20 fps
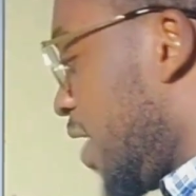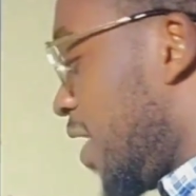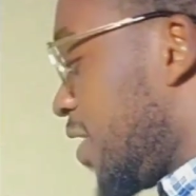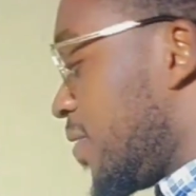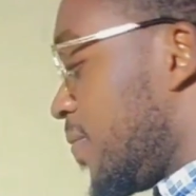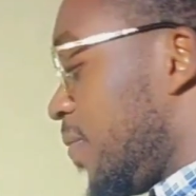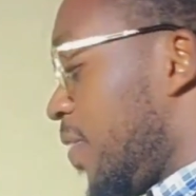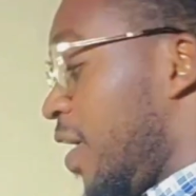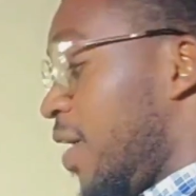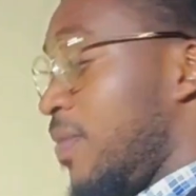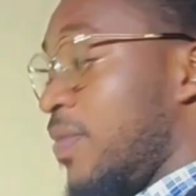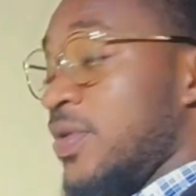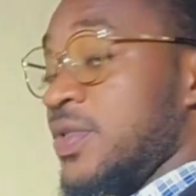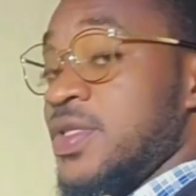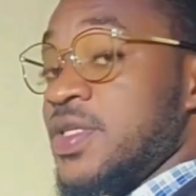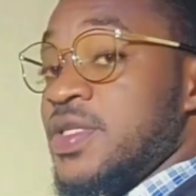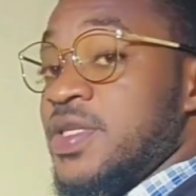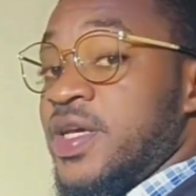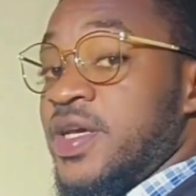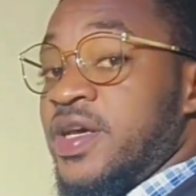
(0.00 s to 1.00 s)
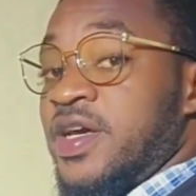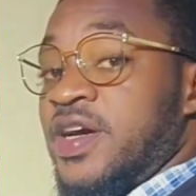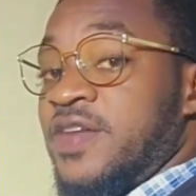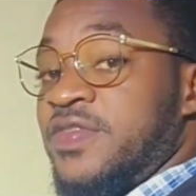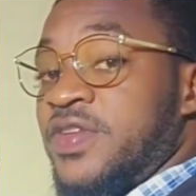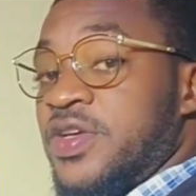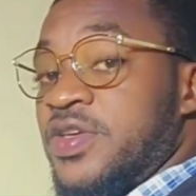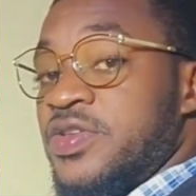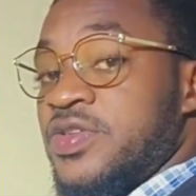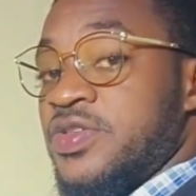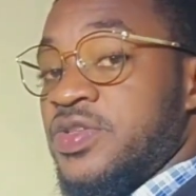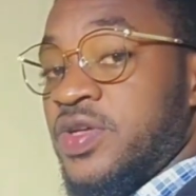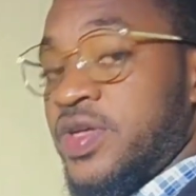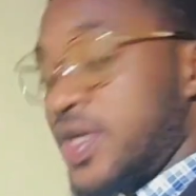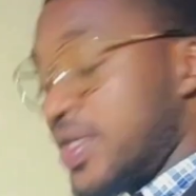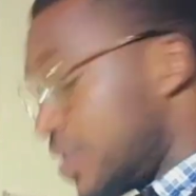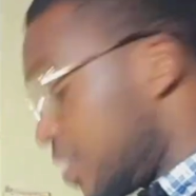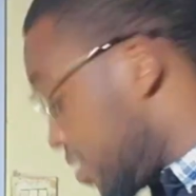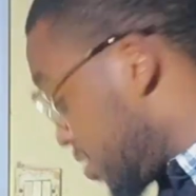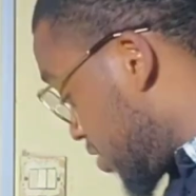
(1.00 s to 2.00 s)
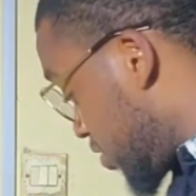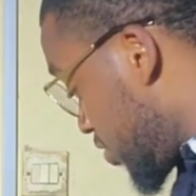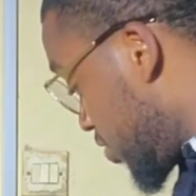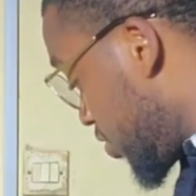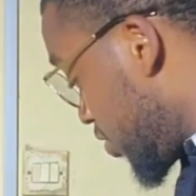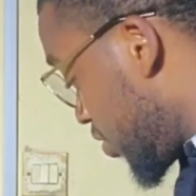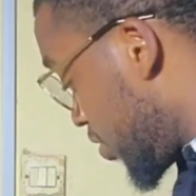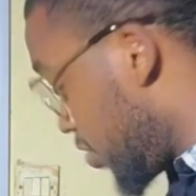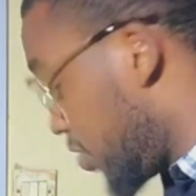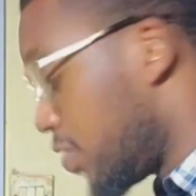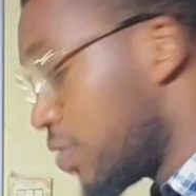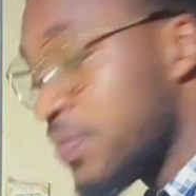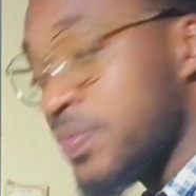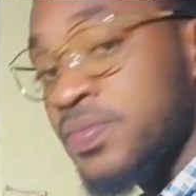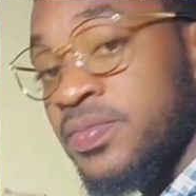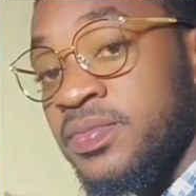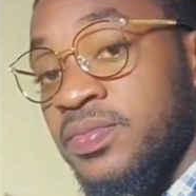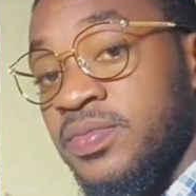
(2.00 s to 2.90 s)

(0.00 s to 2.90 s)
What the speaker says: it has a power button here. After you socket it to your